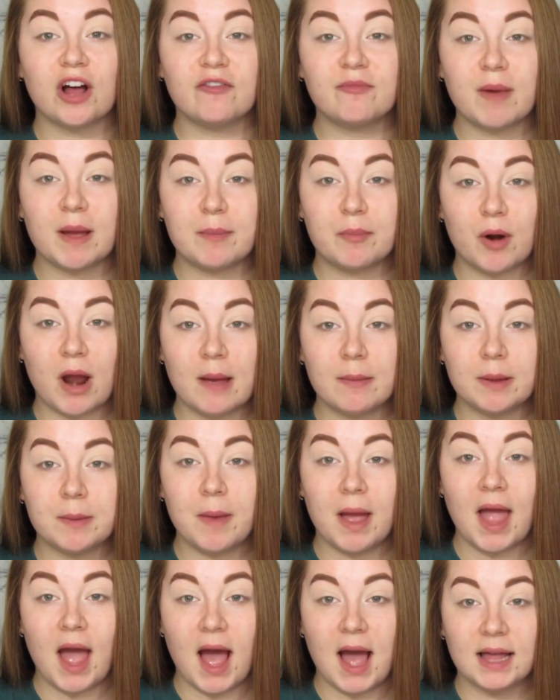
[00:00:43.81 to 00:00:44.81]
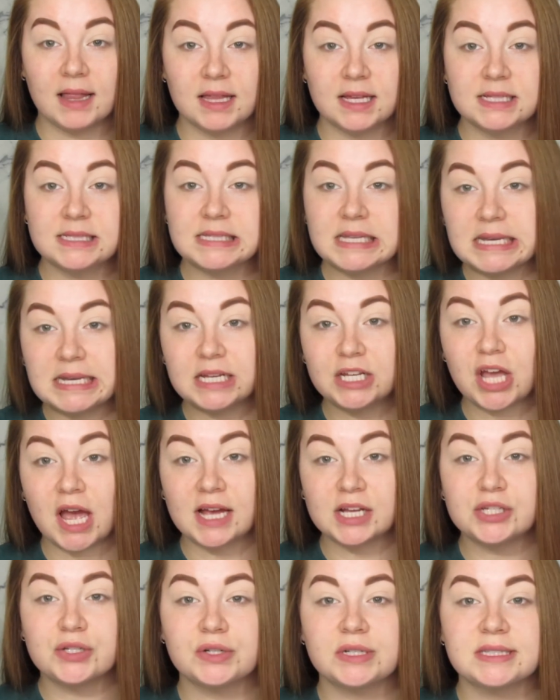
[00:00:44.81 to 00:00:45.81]
off by priming my eyelids, and
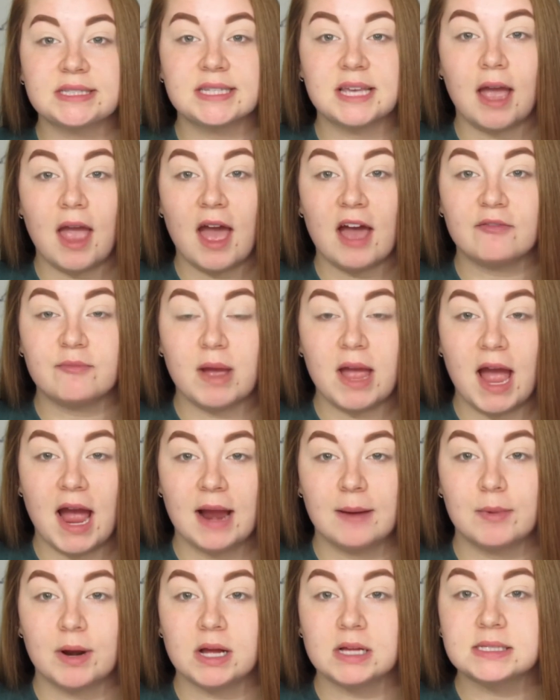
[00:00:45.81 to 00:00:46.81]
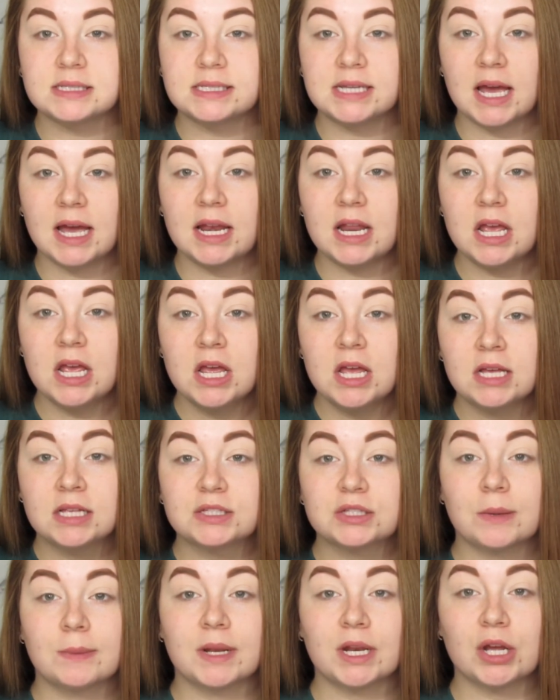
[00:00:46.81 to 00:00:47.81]
as you can see, I have my eyebrows done.
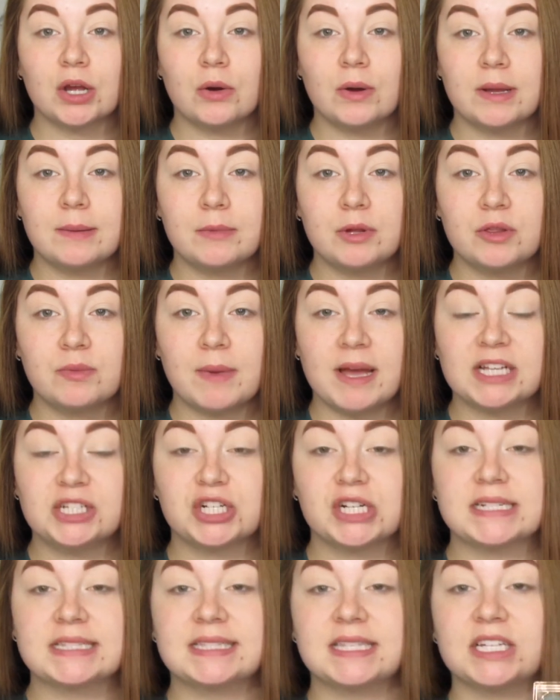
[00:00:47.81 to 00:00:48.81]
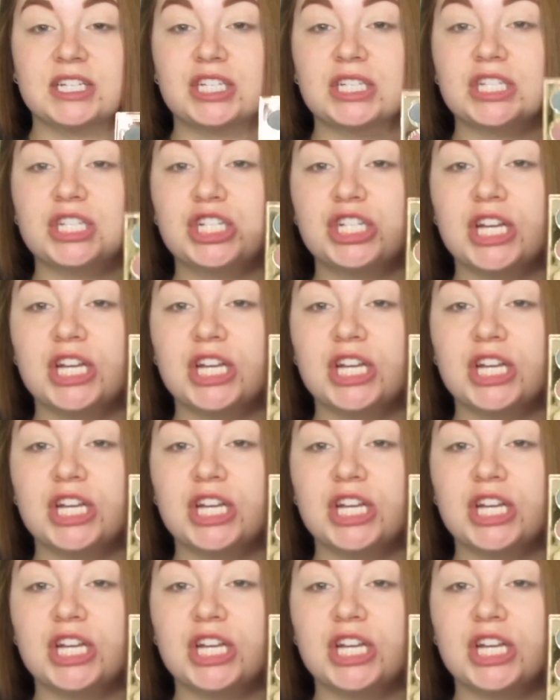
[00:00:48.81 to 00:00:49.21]
So I'm going to go in with my transition